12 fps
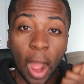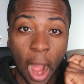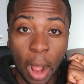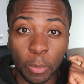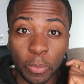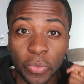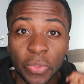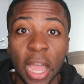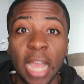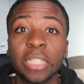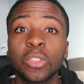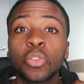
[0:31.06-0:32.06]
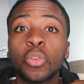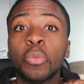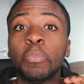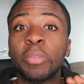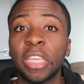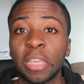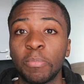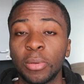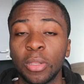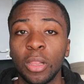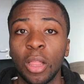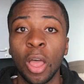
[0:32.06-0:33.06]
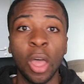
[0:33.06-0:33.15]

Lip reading: I'm nice to people